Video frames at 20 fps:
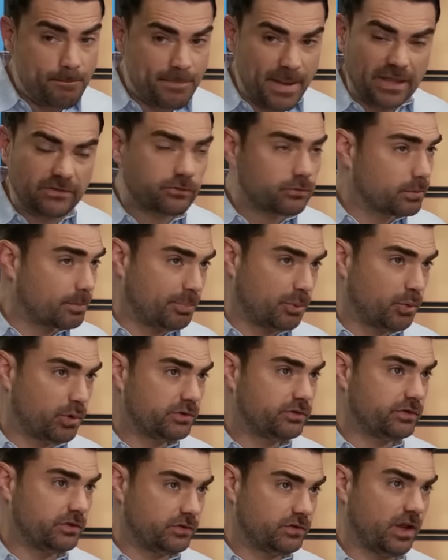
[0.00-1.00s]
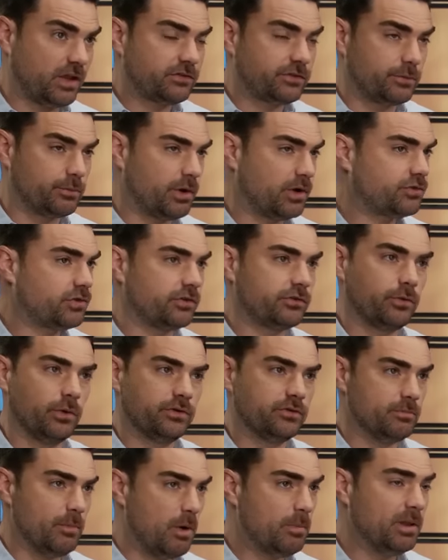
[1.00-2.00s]
Best reports suggest that Russia is
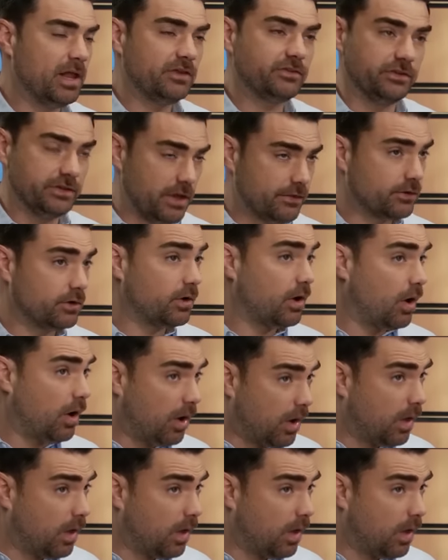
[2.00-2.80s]
going to mobilize another